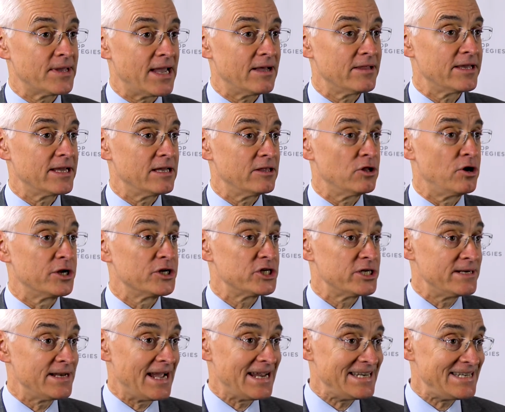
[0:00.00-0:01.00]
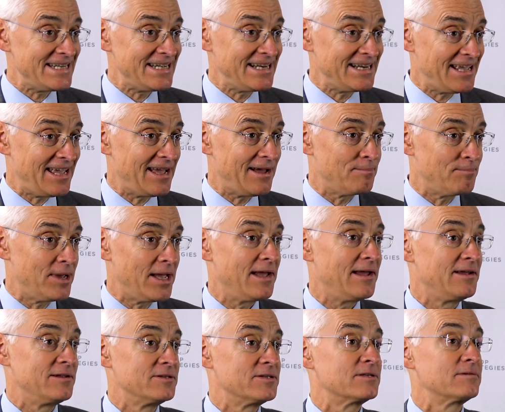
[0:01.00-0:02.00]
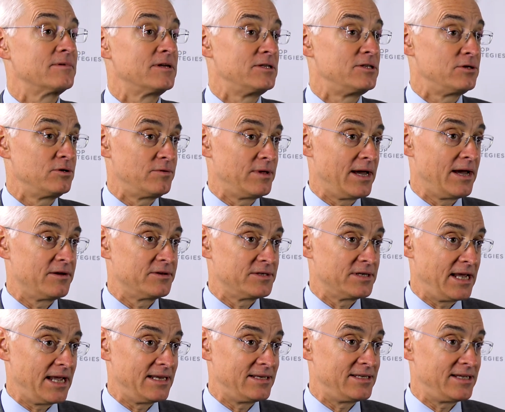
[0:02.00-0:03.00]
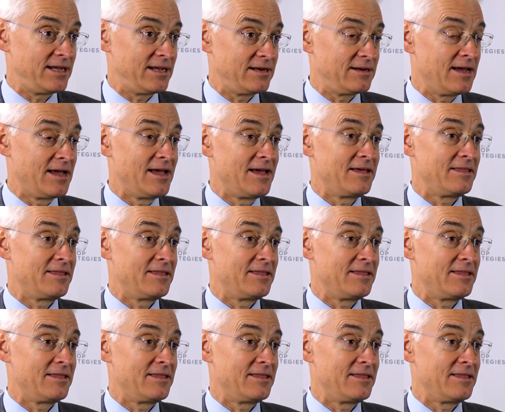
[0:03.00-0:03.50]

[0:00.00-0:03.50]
Elliott launched 19 campaigns in 2018.